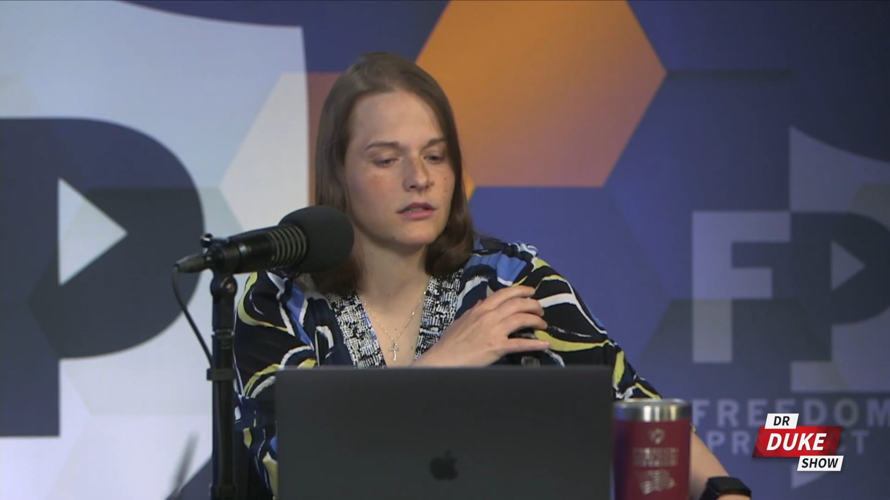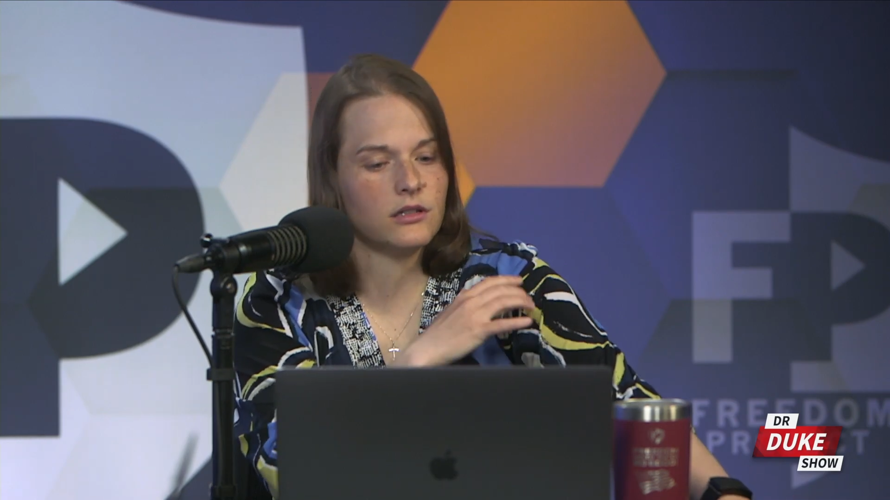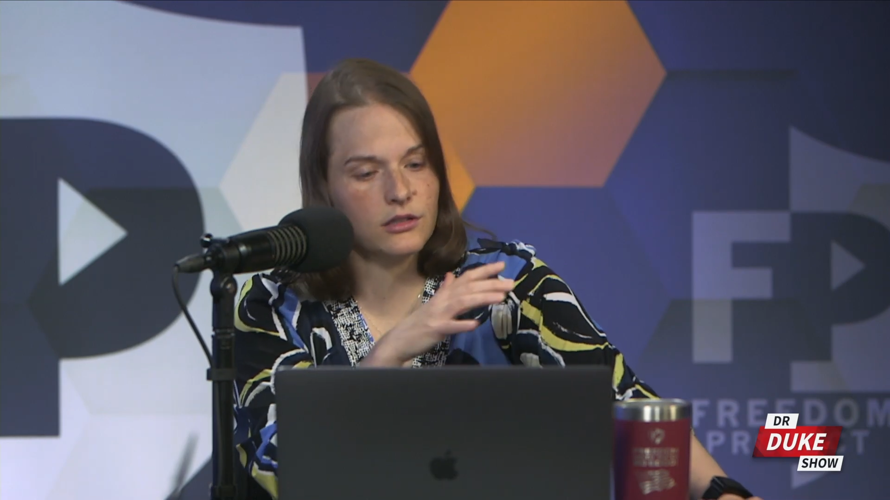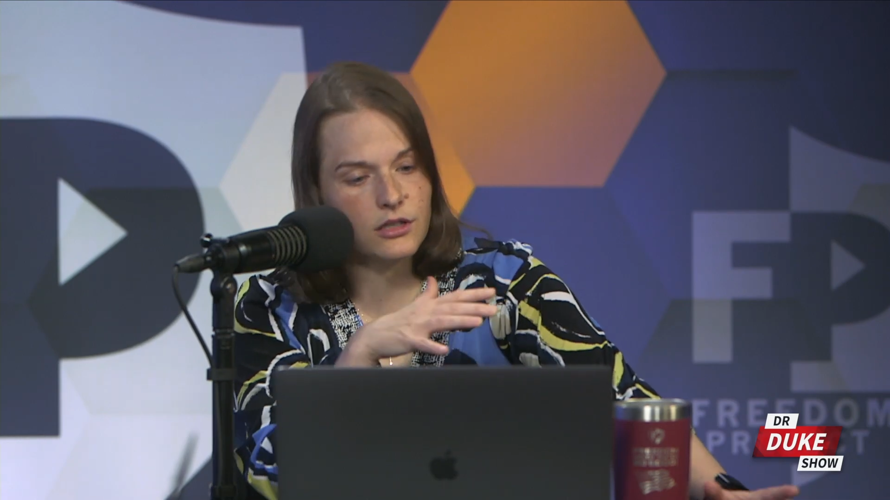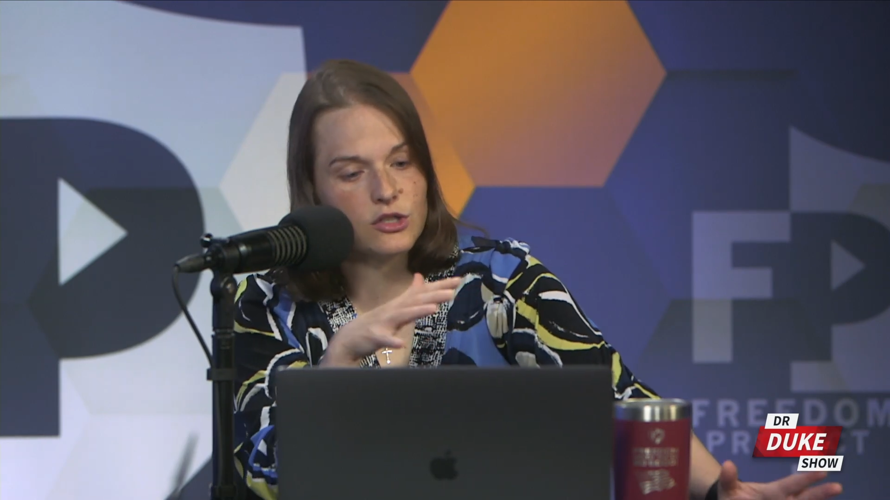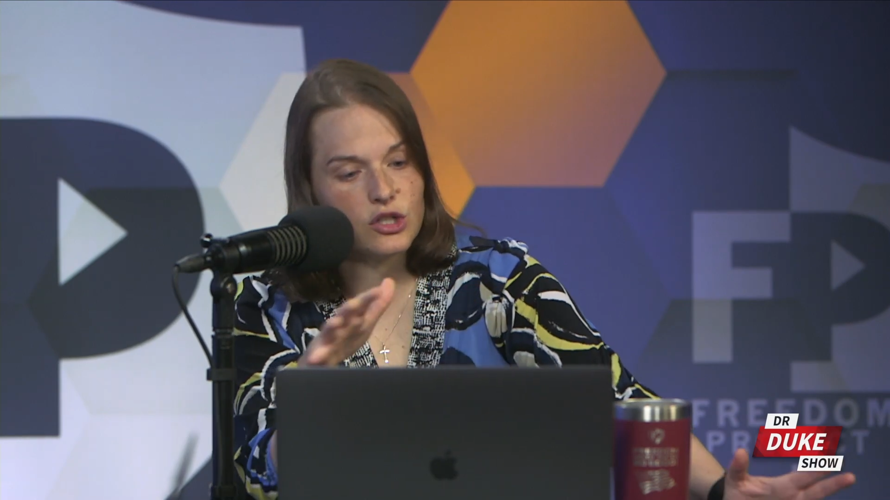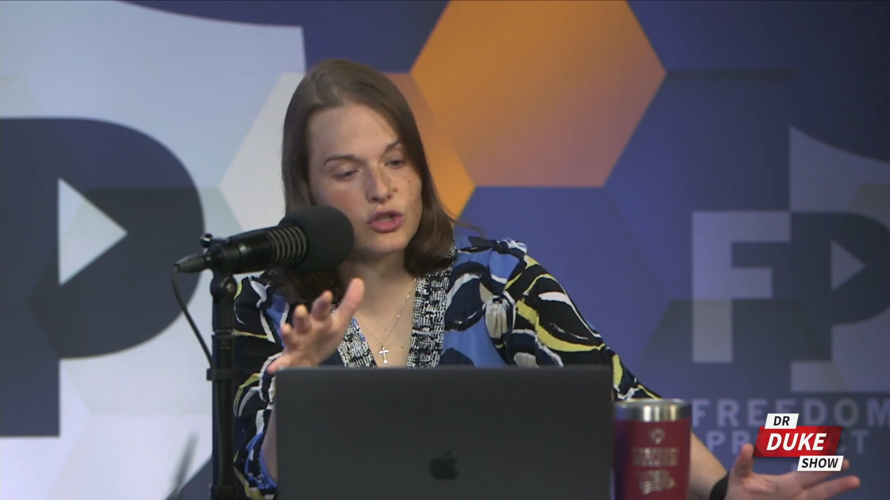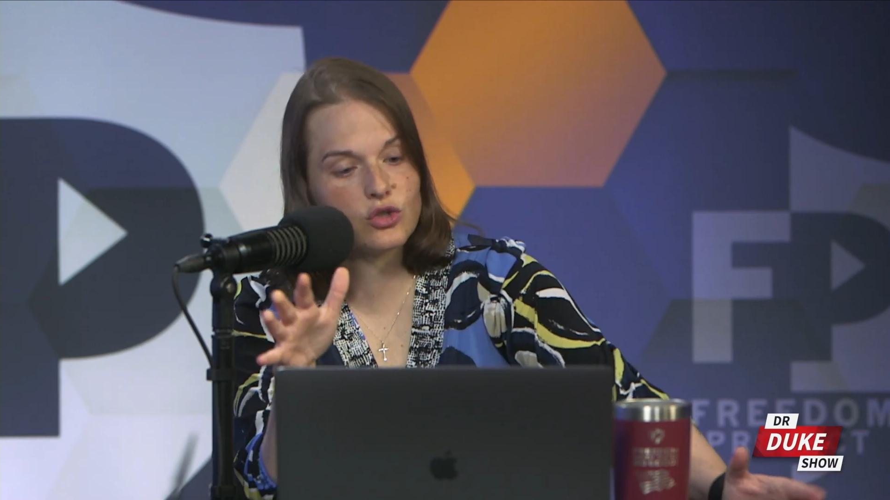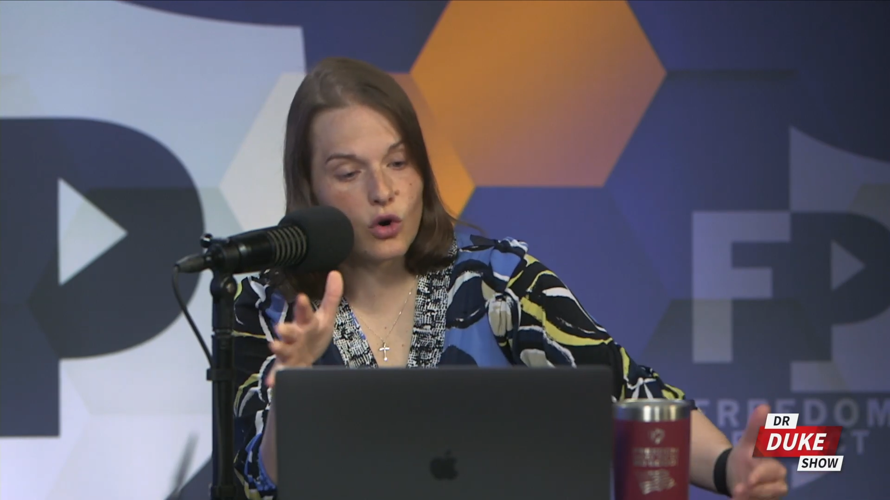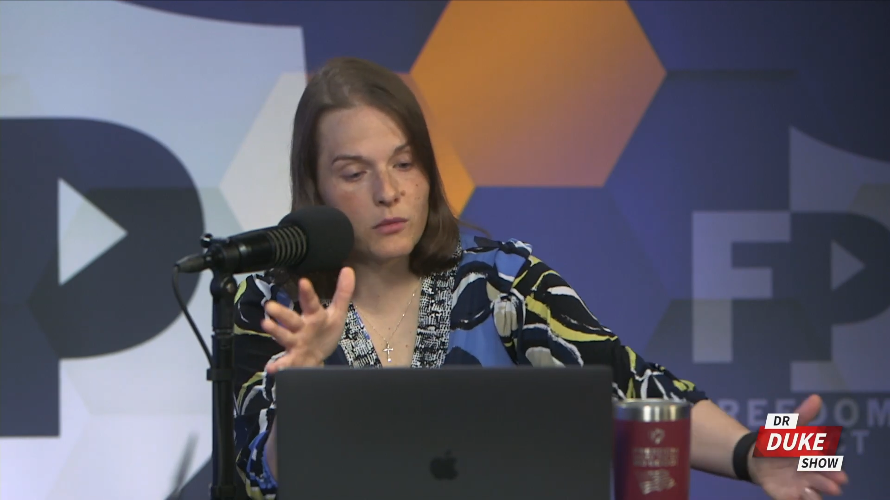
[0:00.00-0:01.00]
and the
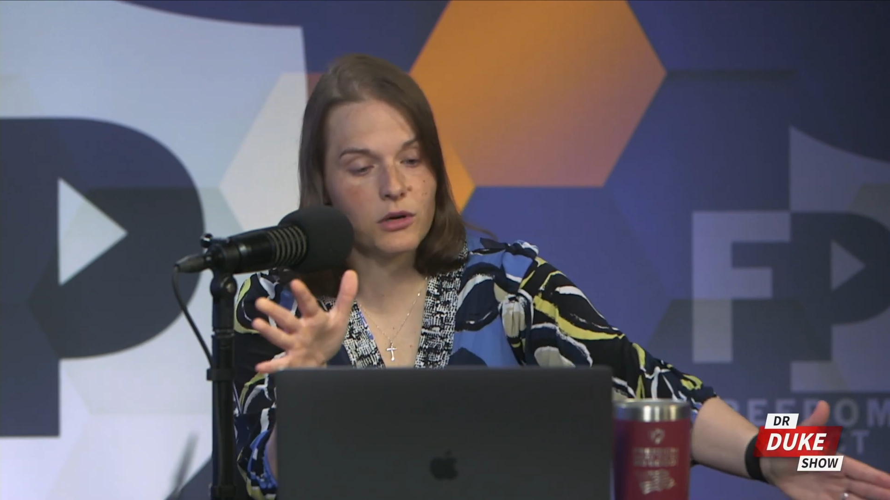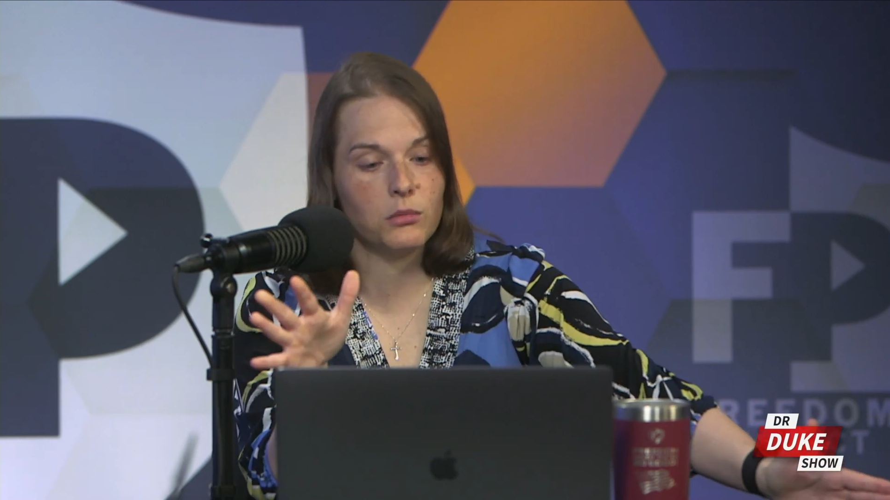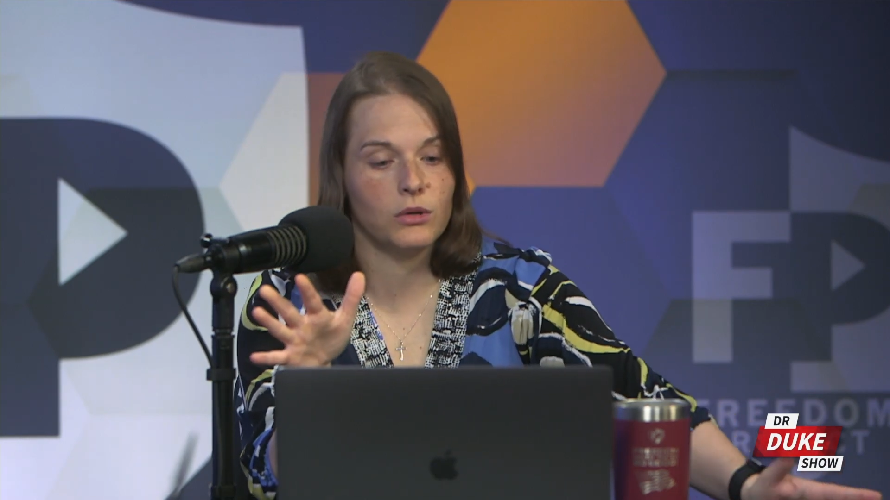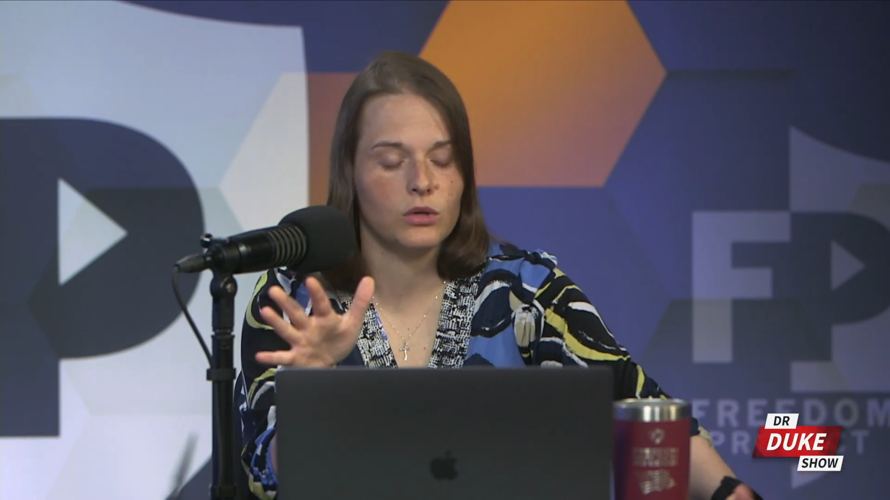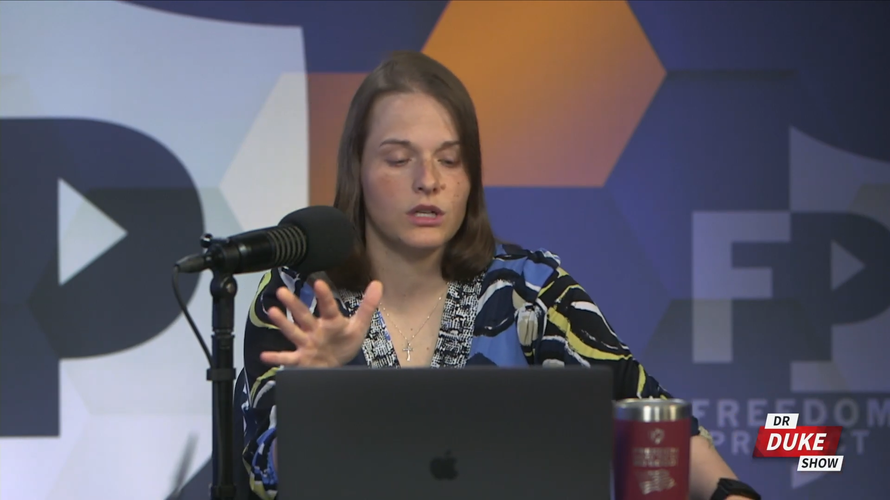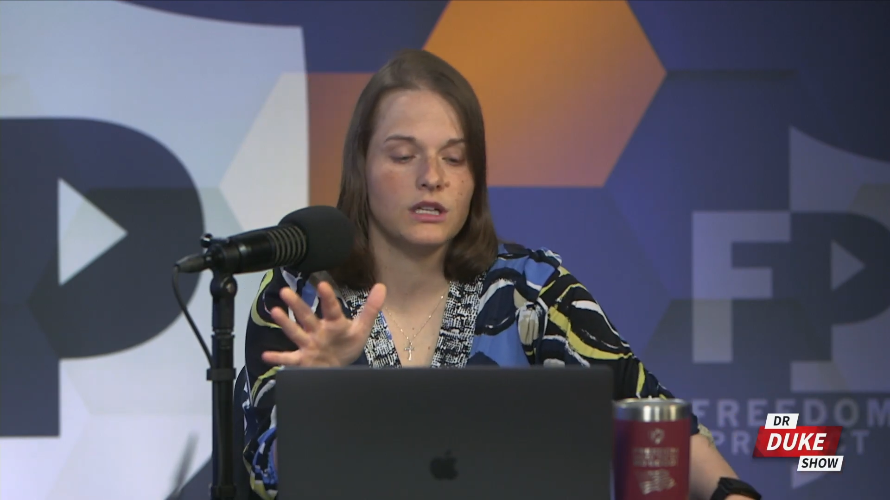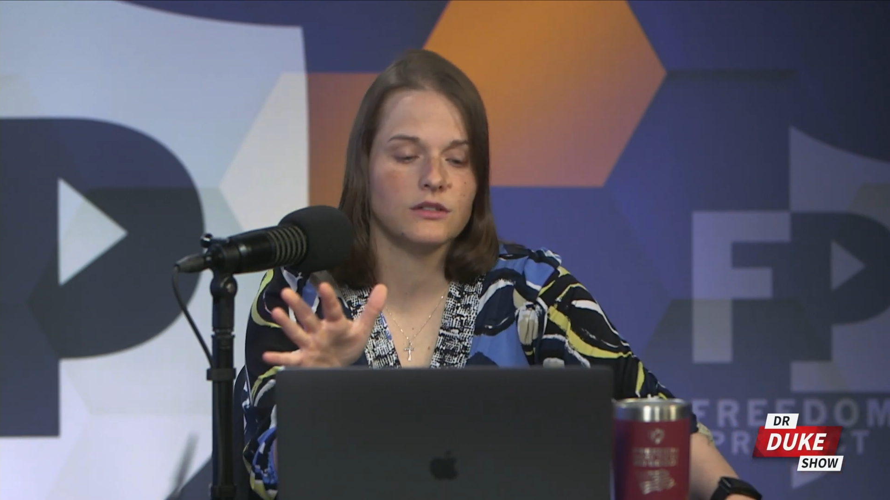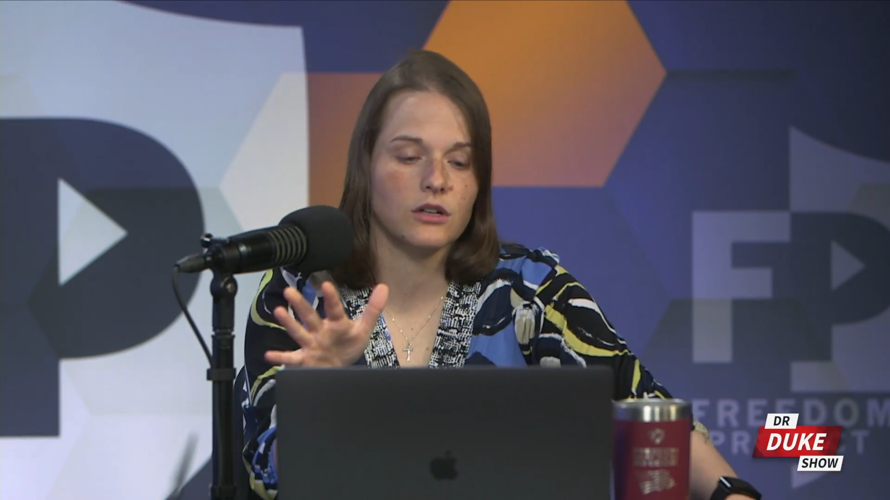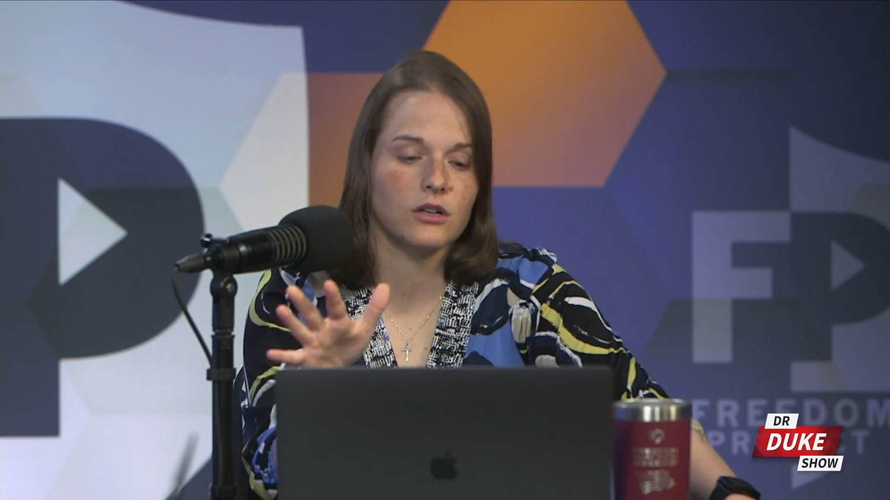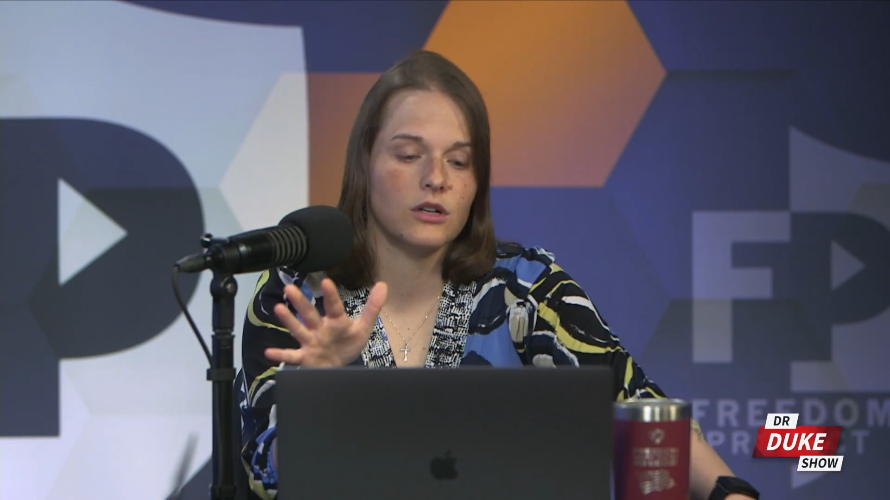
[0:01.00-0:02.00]
Indigenous dorm communities
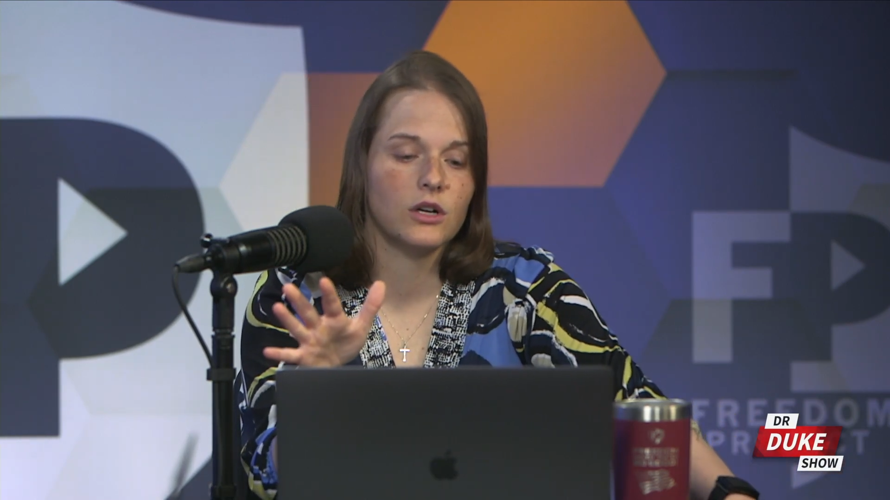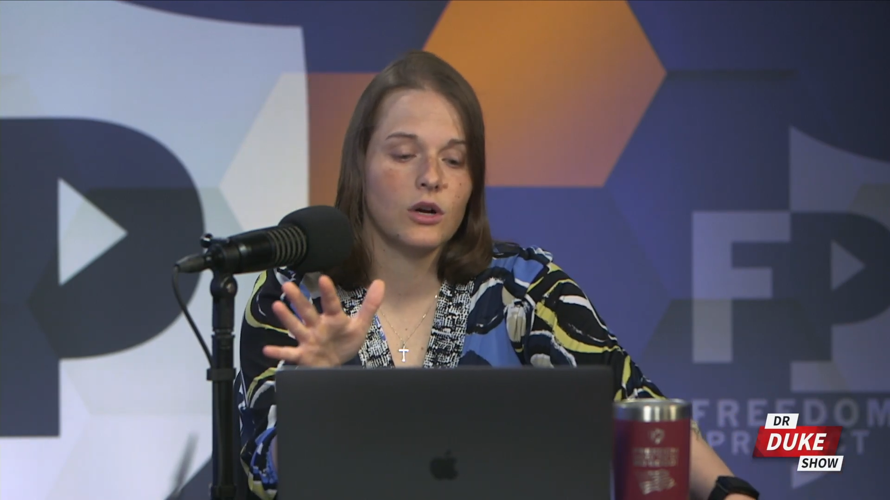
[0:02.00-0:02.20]
are